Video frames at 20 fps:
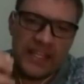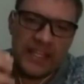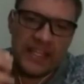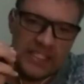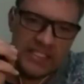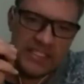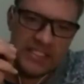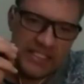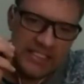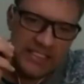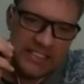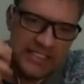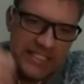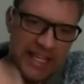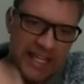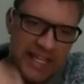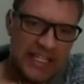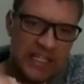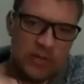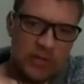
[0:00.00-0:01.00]
is
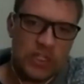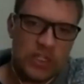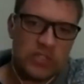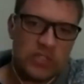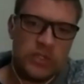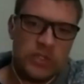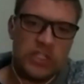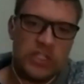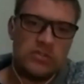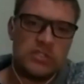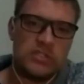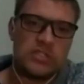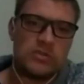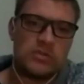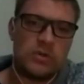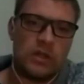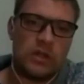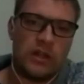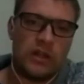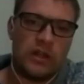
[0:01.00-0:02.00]
exactly what we do as
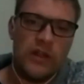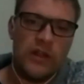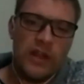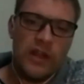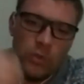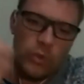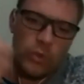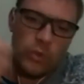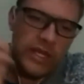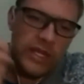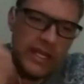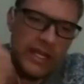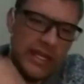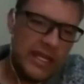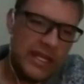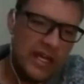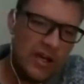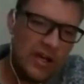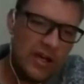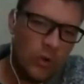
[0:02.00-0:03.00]
well. We hear
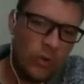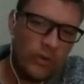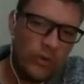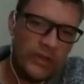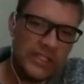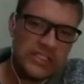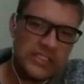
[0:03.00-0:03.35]
all these